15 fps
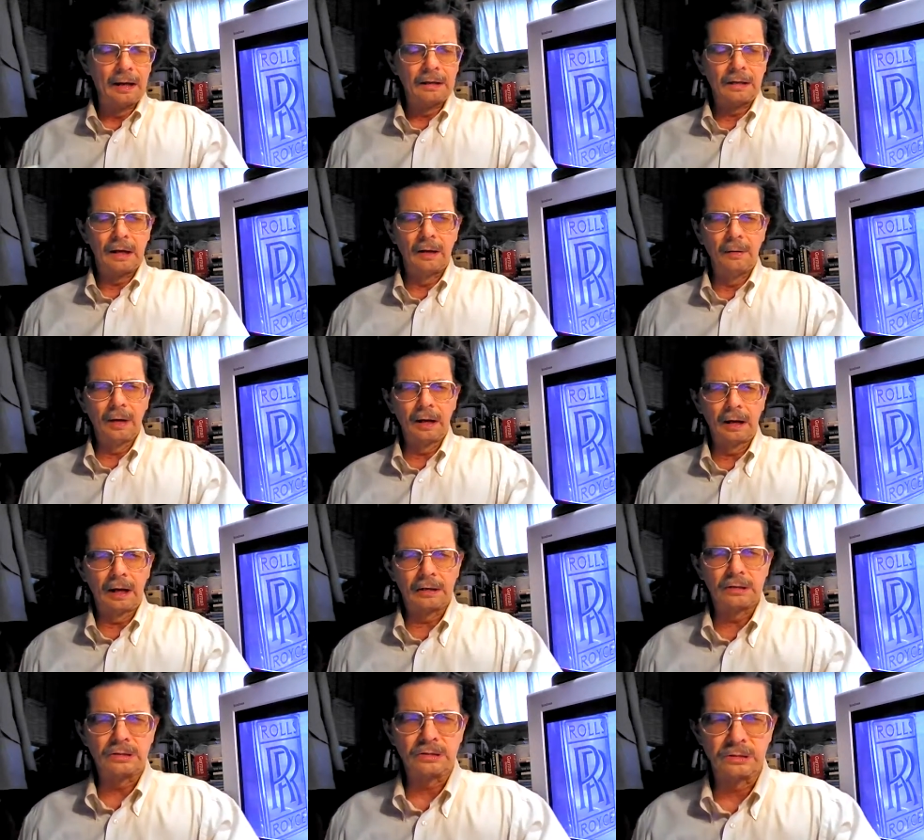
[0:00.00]
You know, we're going
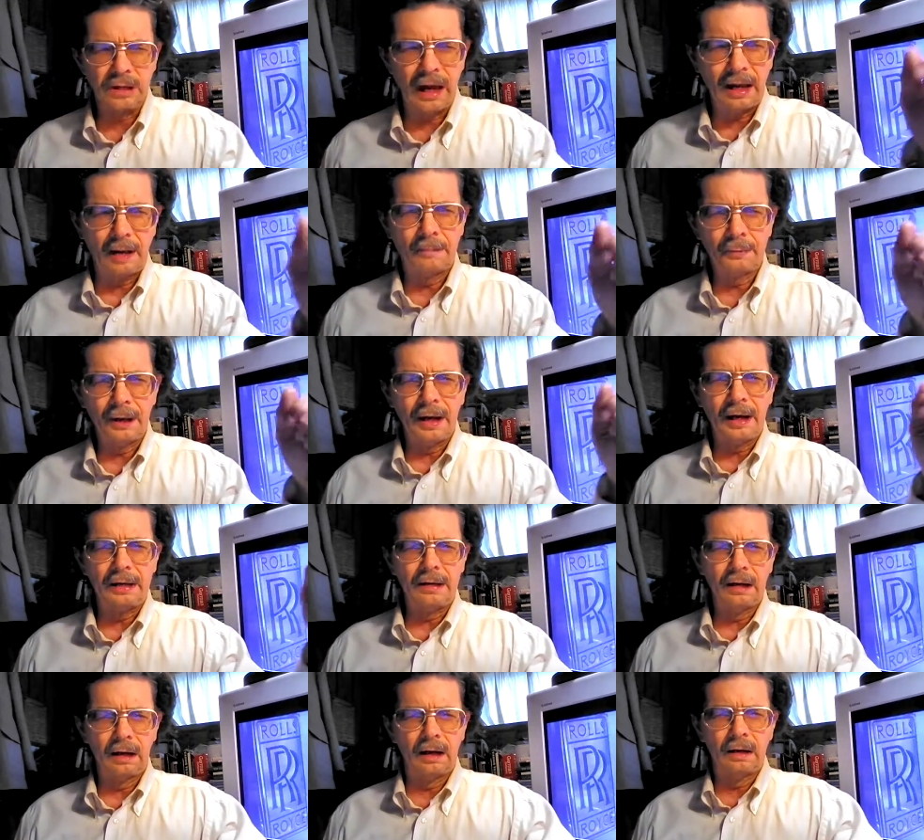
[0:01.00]
to celebrate
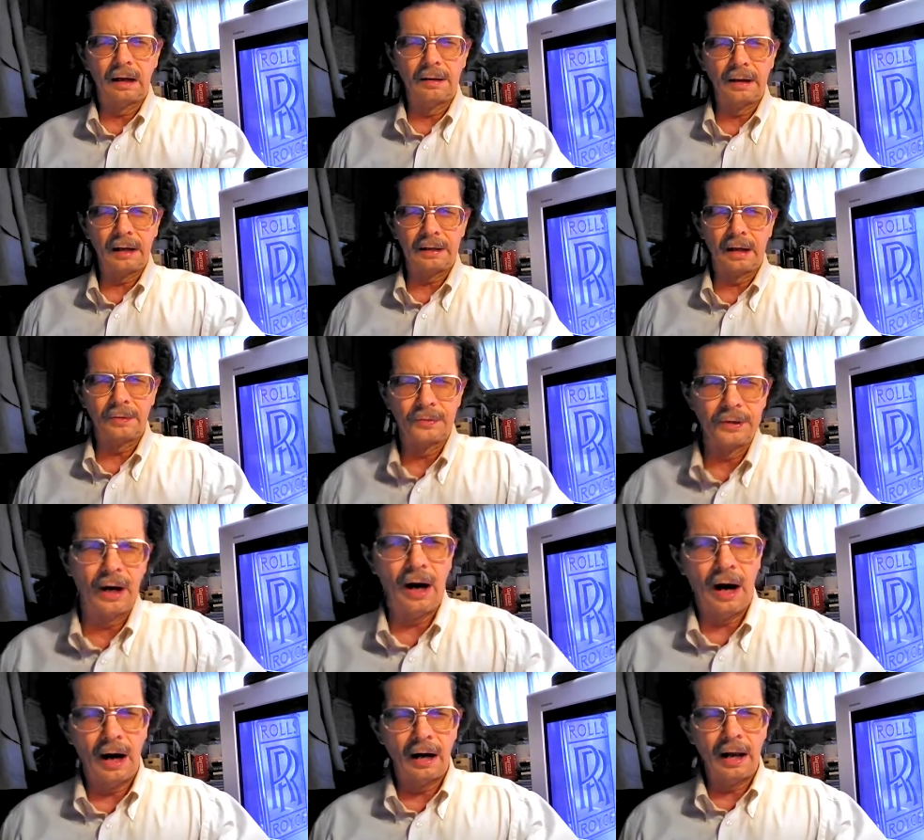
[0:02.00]
all of that
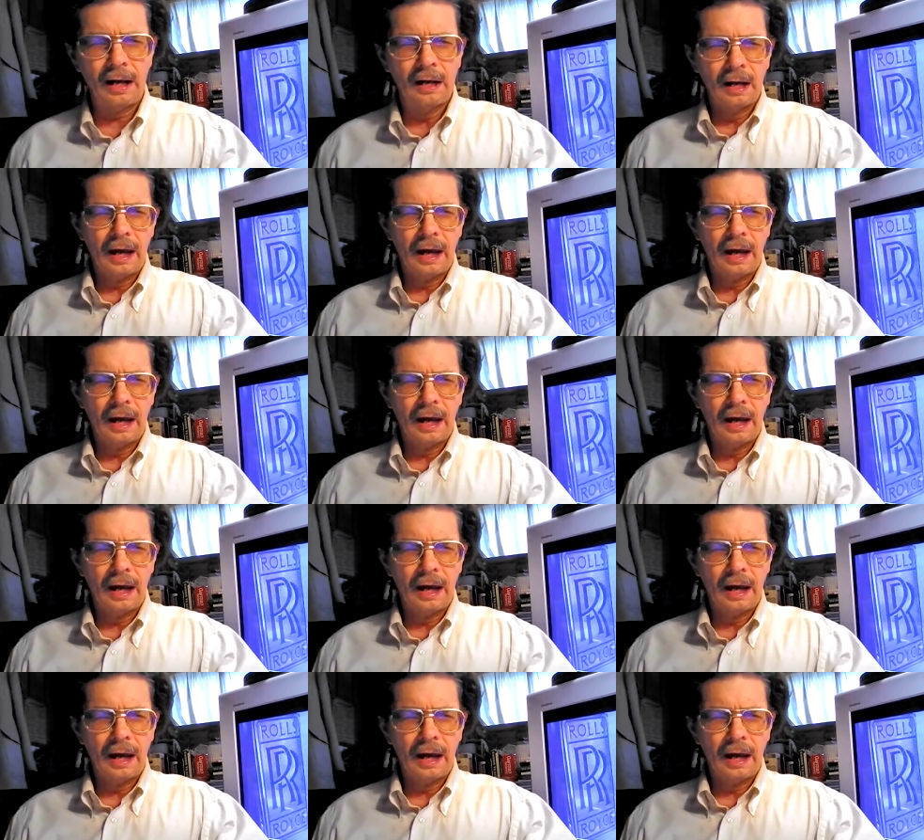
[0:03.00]
authority